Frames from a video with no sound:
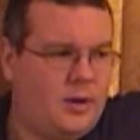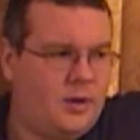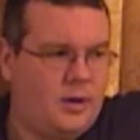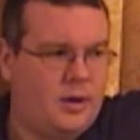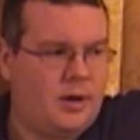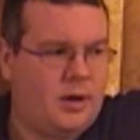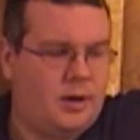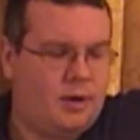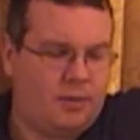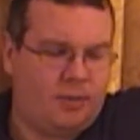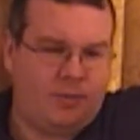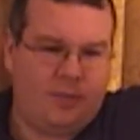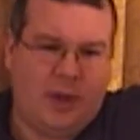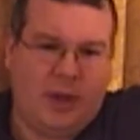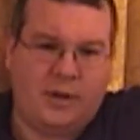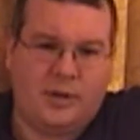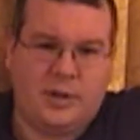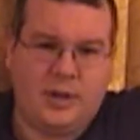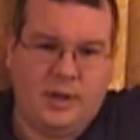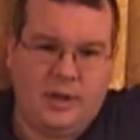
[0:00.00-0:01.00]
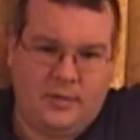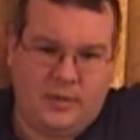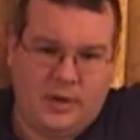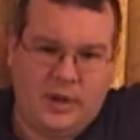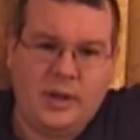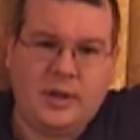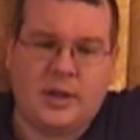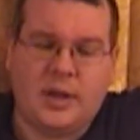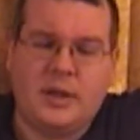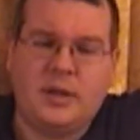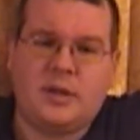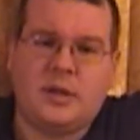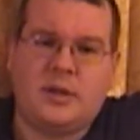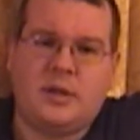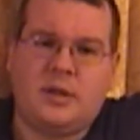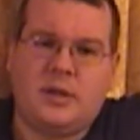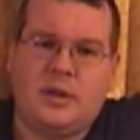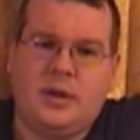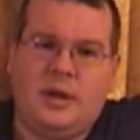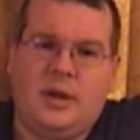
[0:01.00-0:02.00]
uh, HD DVD
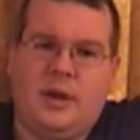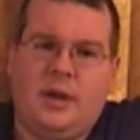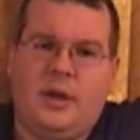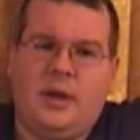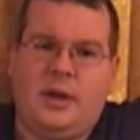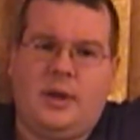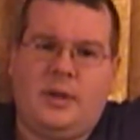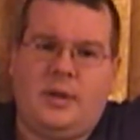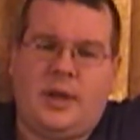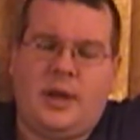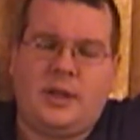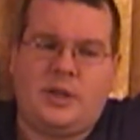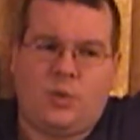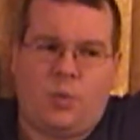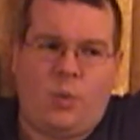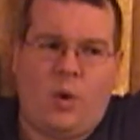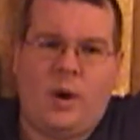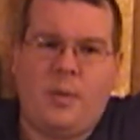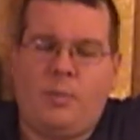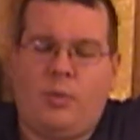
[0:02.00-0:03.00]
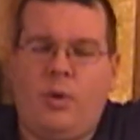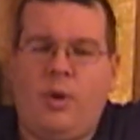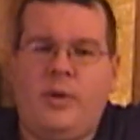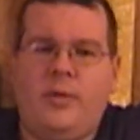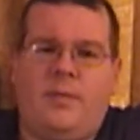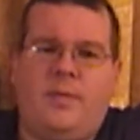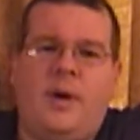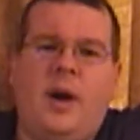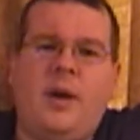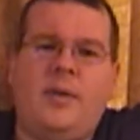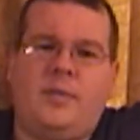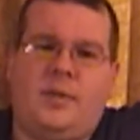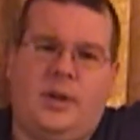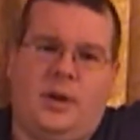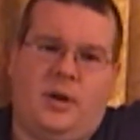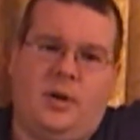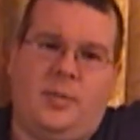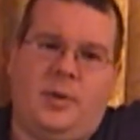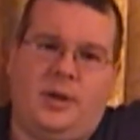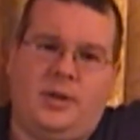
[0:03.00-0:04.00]
discs. That's 1.5
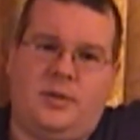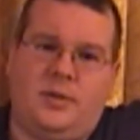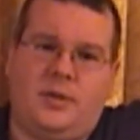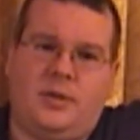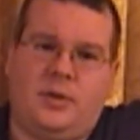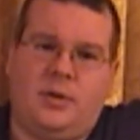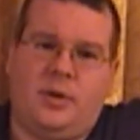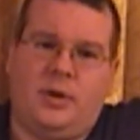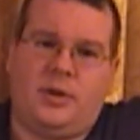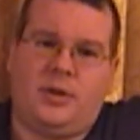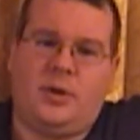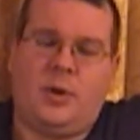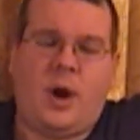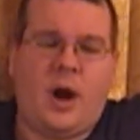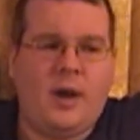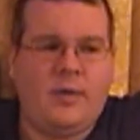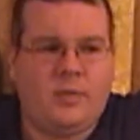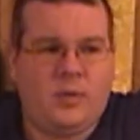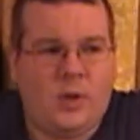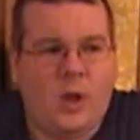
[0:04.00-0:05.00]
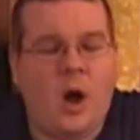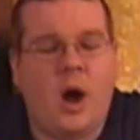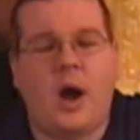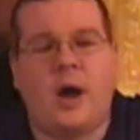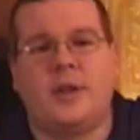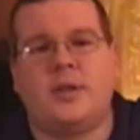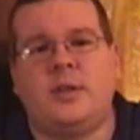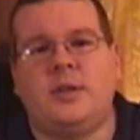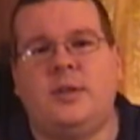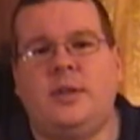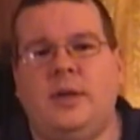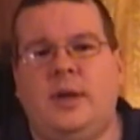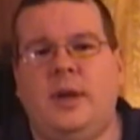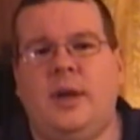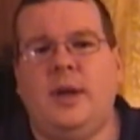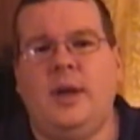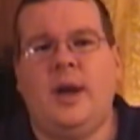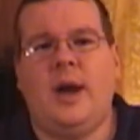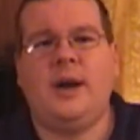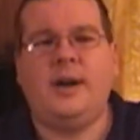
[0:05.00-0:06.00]
terabytes of storage. So I've lost
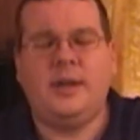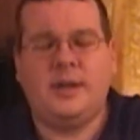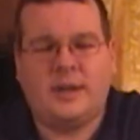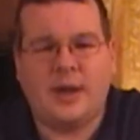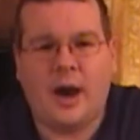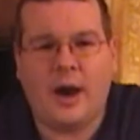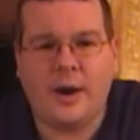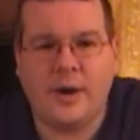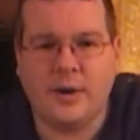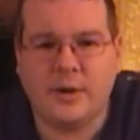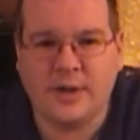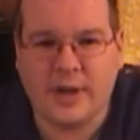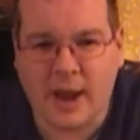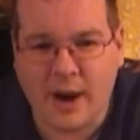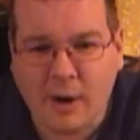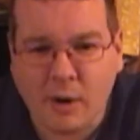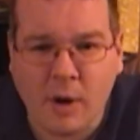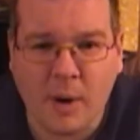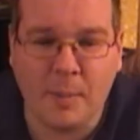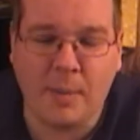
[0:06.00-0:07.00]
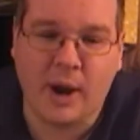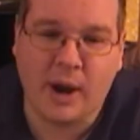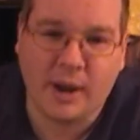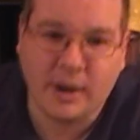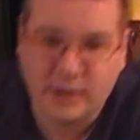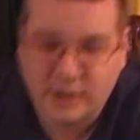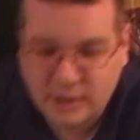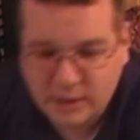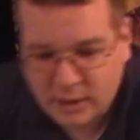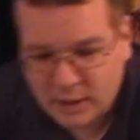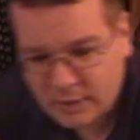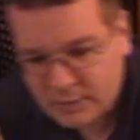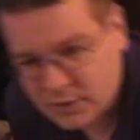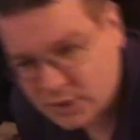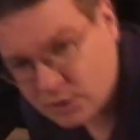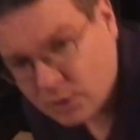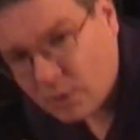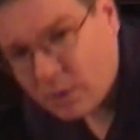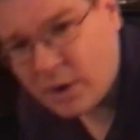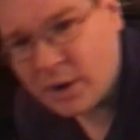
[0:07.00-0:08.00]
an entire terabyte of
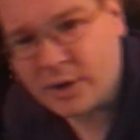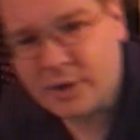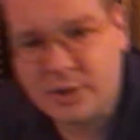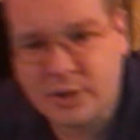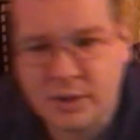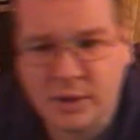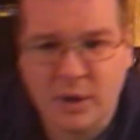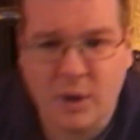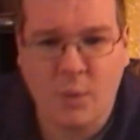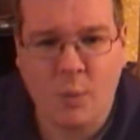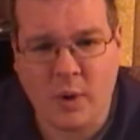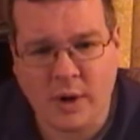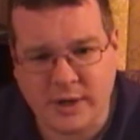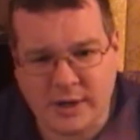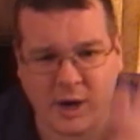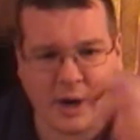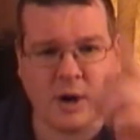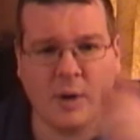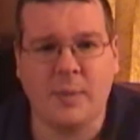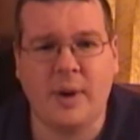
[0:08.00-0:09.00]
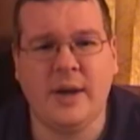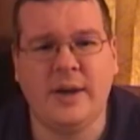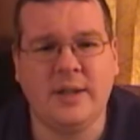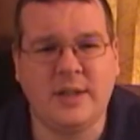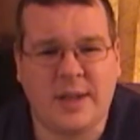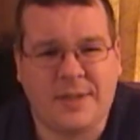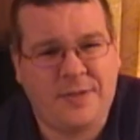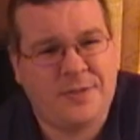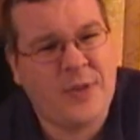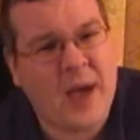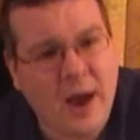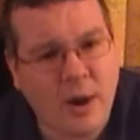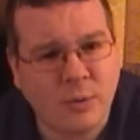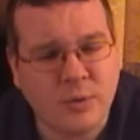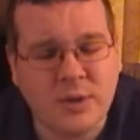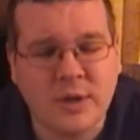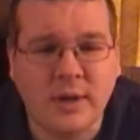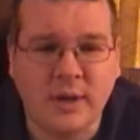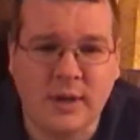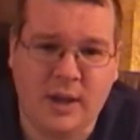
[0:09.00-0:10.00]
storage. One terabyte is a
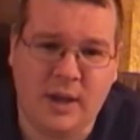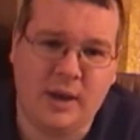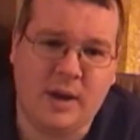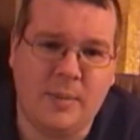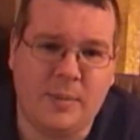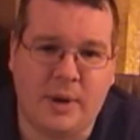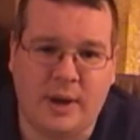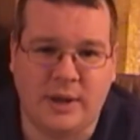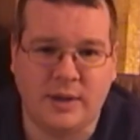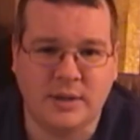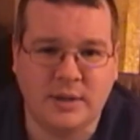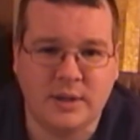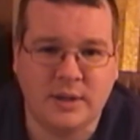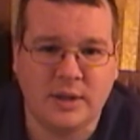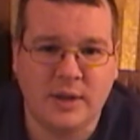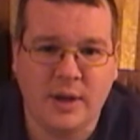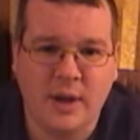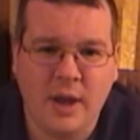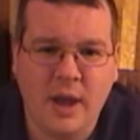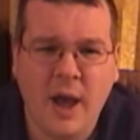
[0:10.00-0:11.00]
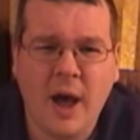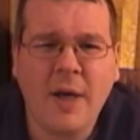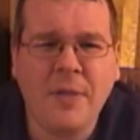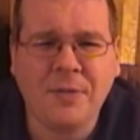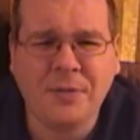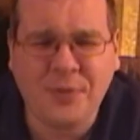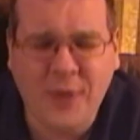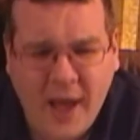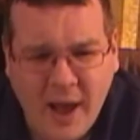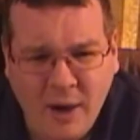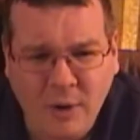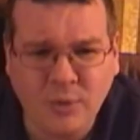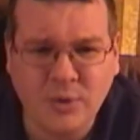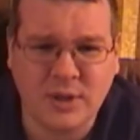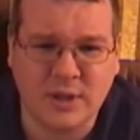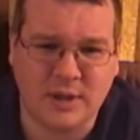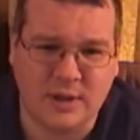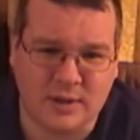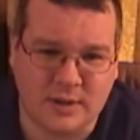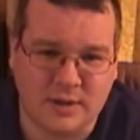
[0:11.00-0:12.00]
thousand gigabytes. A
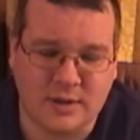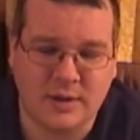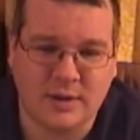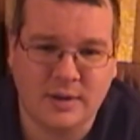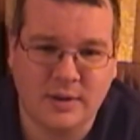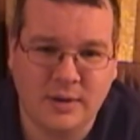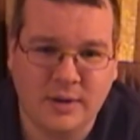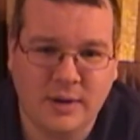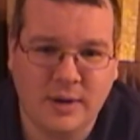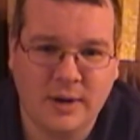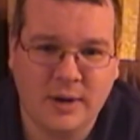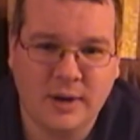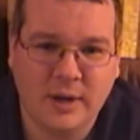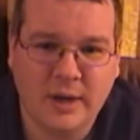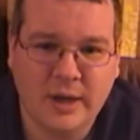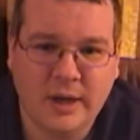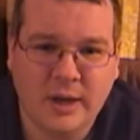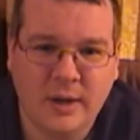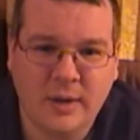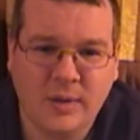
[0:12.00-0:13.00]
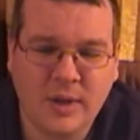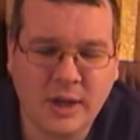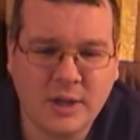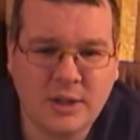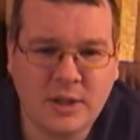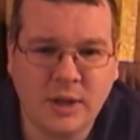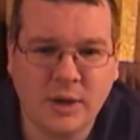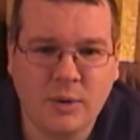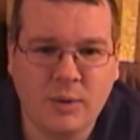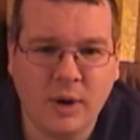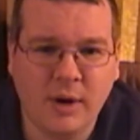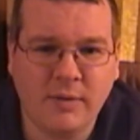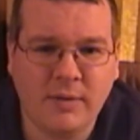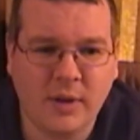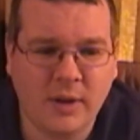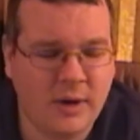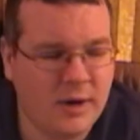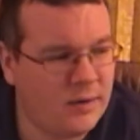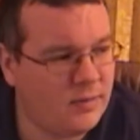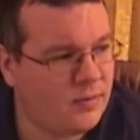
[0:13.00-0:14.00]
thousand! That's the
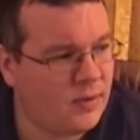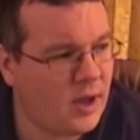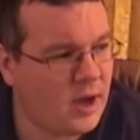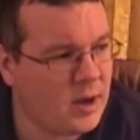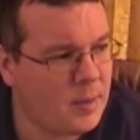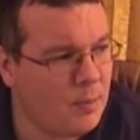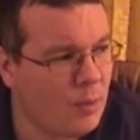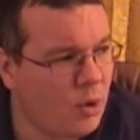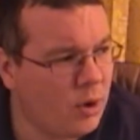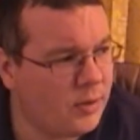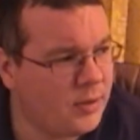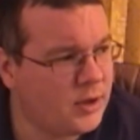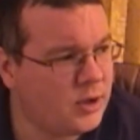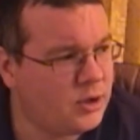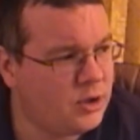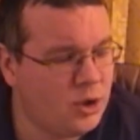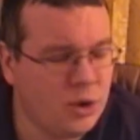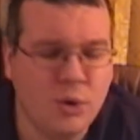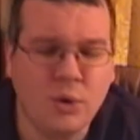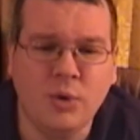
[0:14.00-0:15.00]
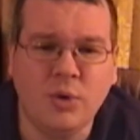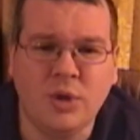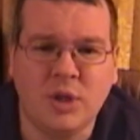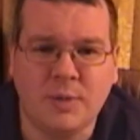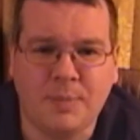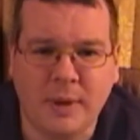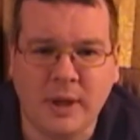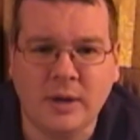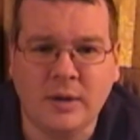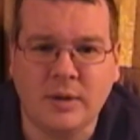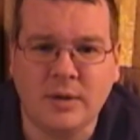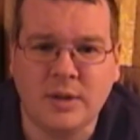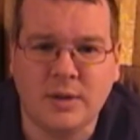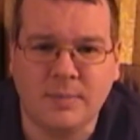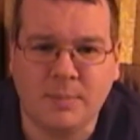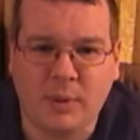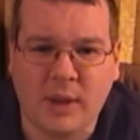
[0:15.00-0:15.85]
equivalent of like more than two spindles of